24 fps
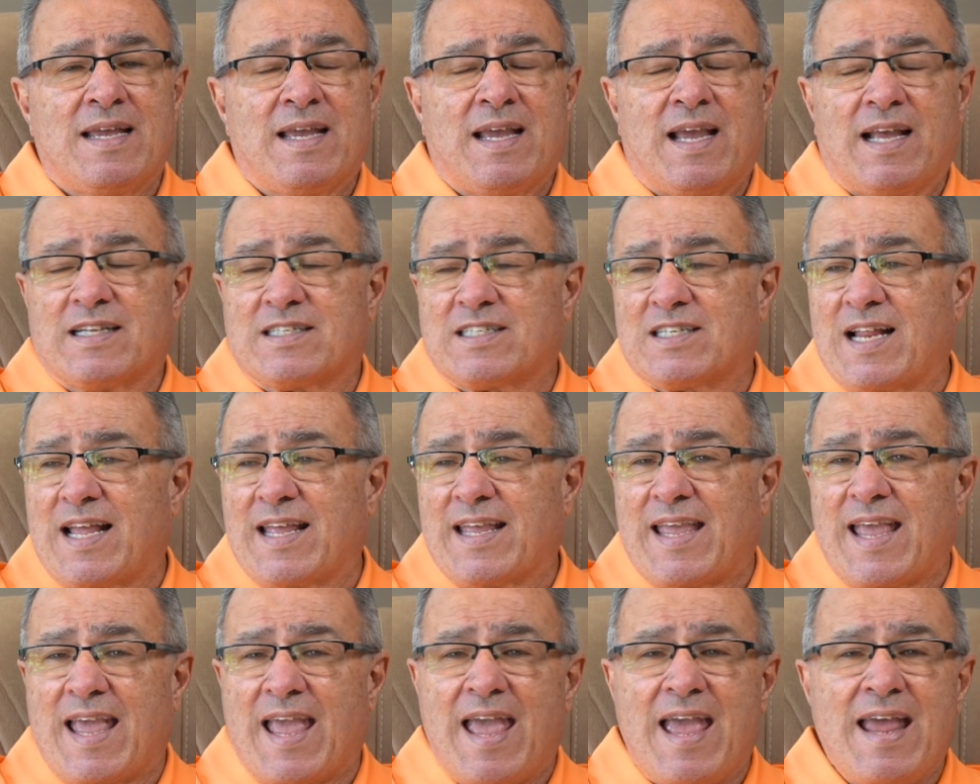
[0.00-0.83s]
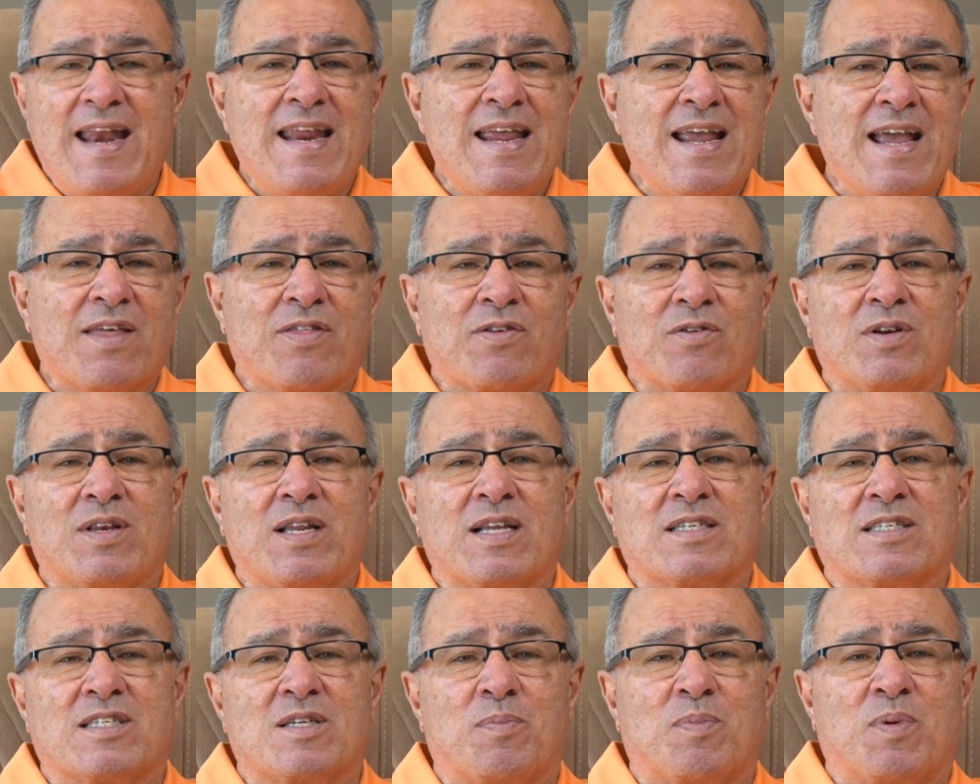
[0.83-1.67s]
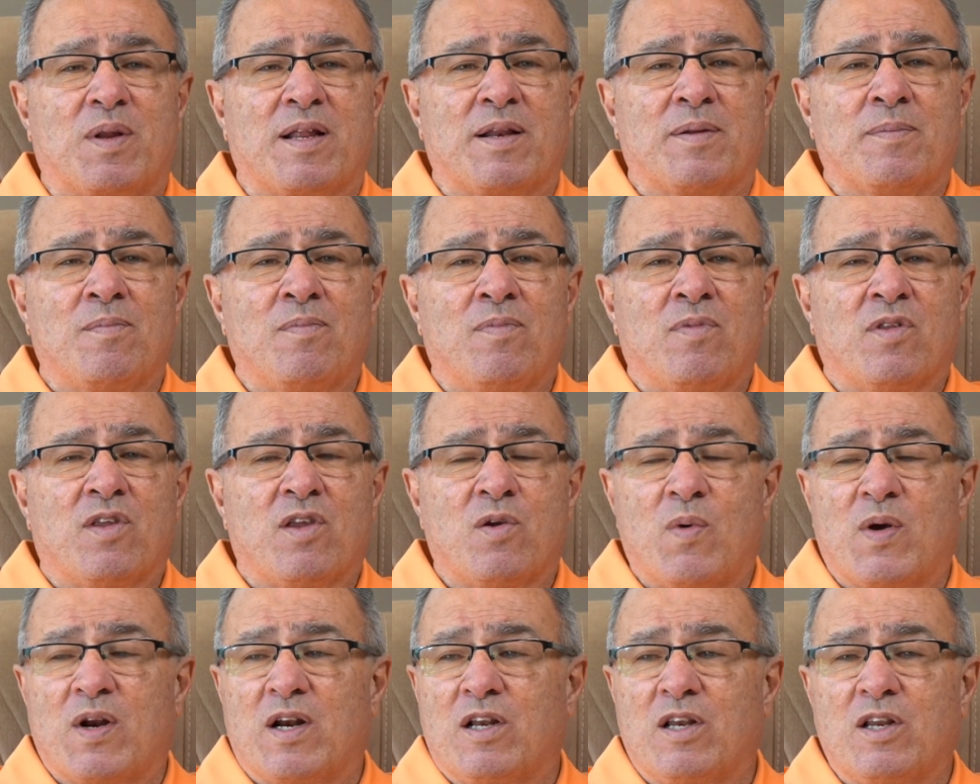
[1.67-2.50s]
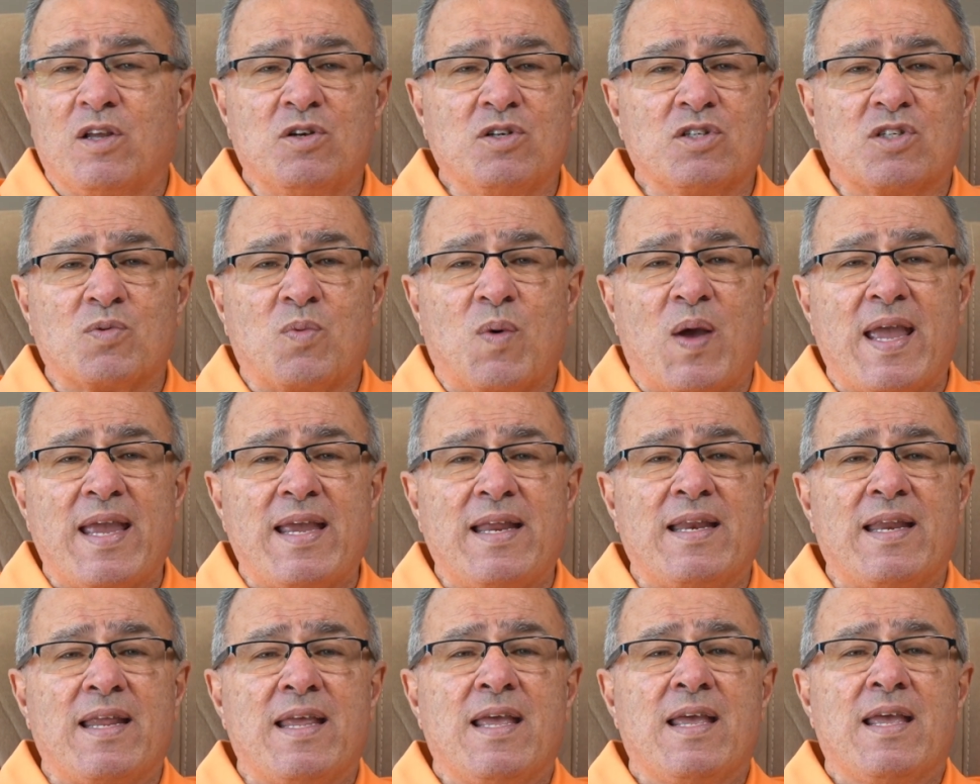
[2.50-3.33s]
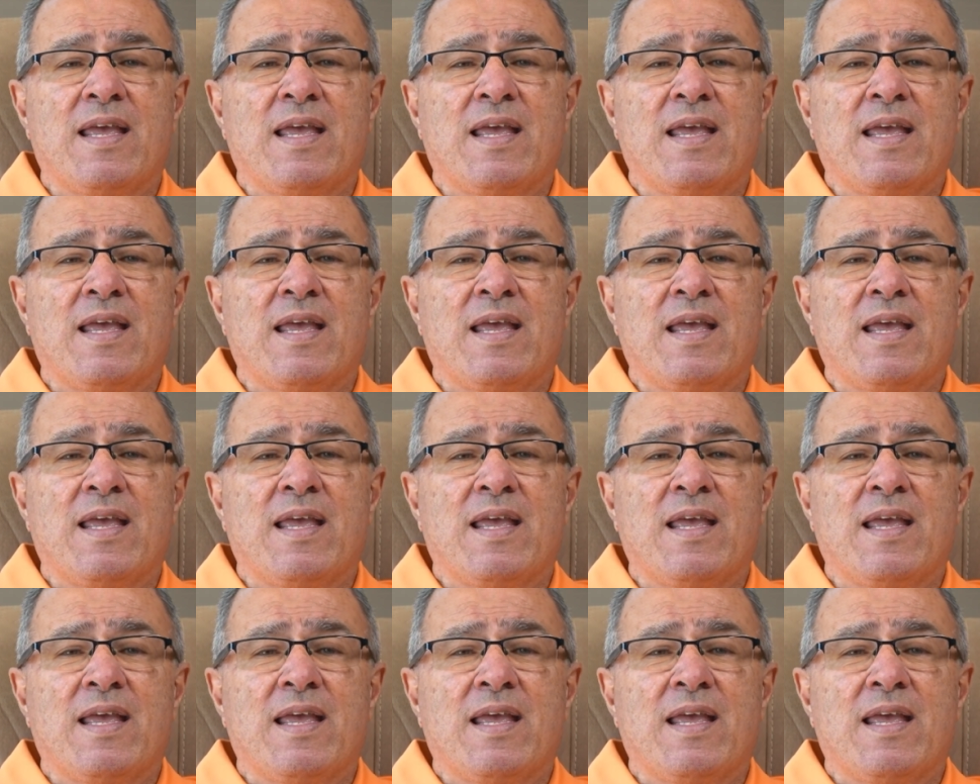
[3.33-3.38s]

It's like any other discipline. You want to lose weight?